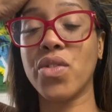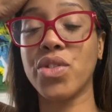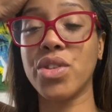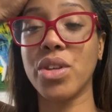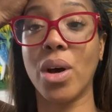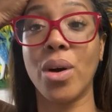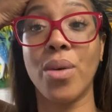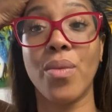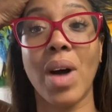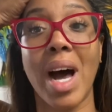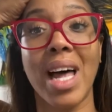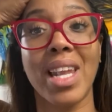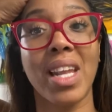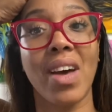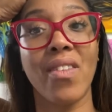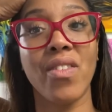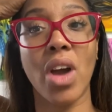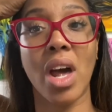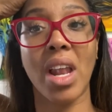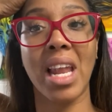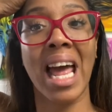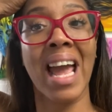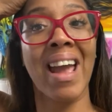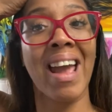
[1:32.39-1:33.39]
So I love
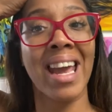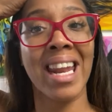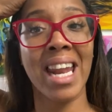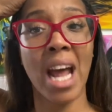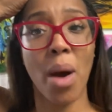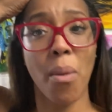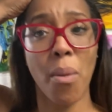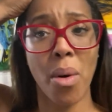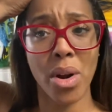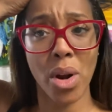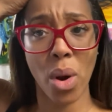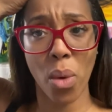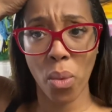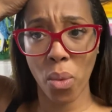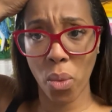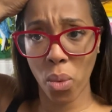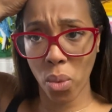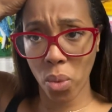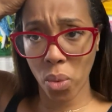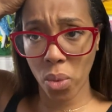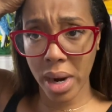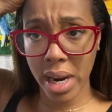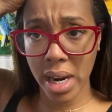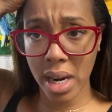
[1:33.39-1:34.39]
y'all like, and I want no
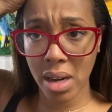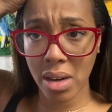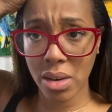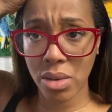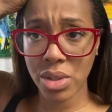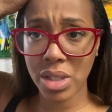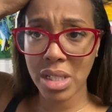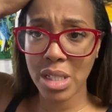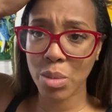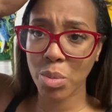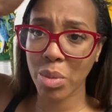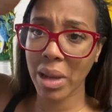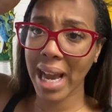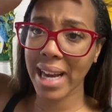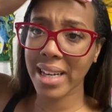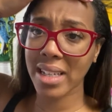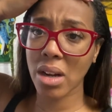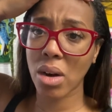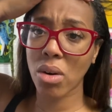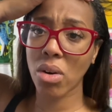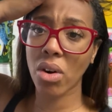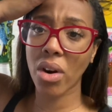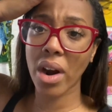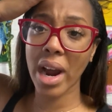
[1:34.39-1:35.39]
wrinkles because black
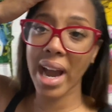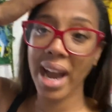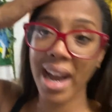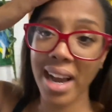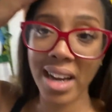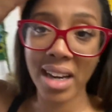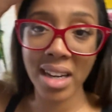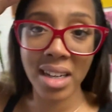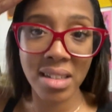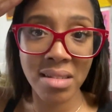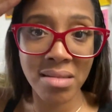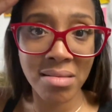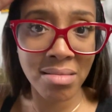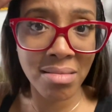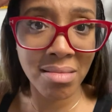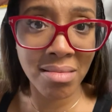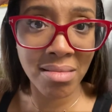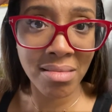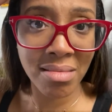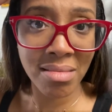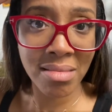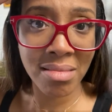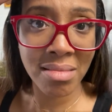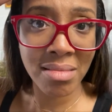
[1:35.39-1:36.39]
don't crack.
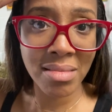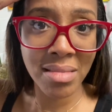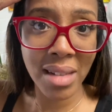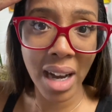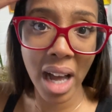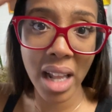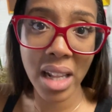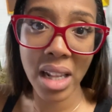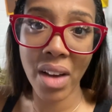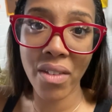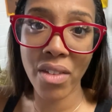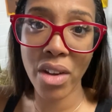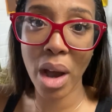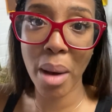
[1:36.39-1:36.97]
I love y'all.